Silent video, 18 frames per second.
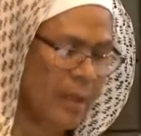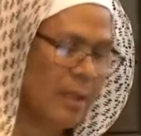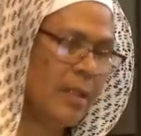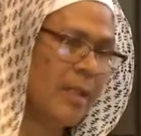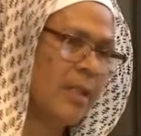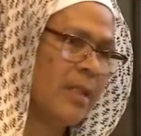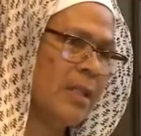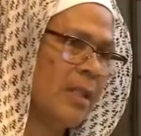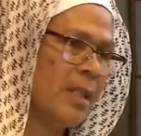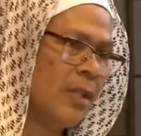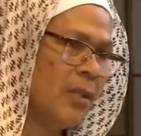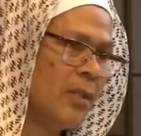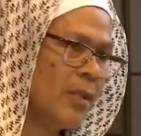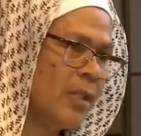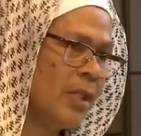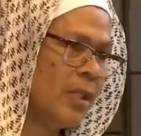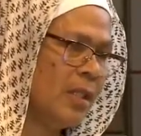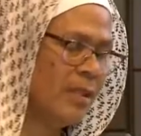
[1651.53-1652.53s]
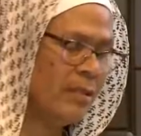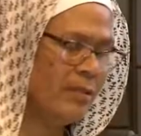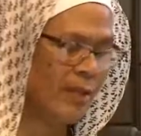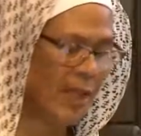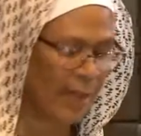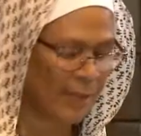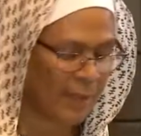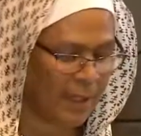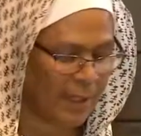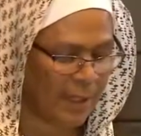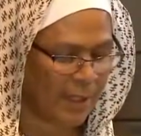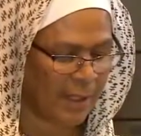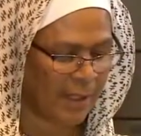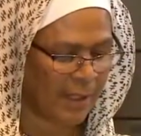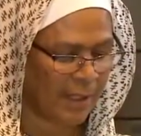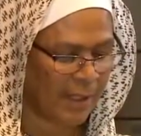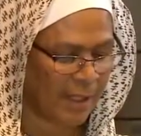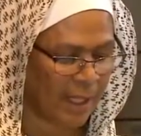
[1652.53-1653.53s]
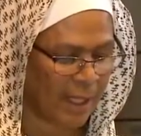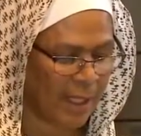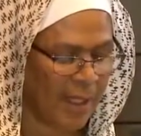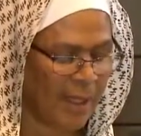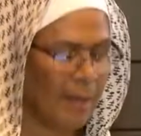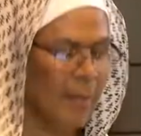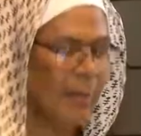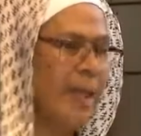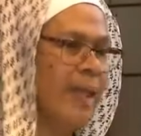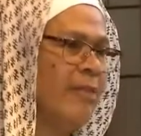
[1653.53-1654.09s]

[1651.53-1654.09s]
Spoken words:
The solution to family is Islam,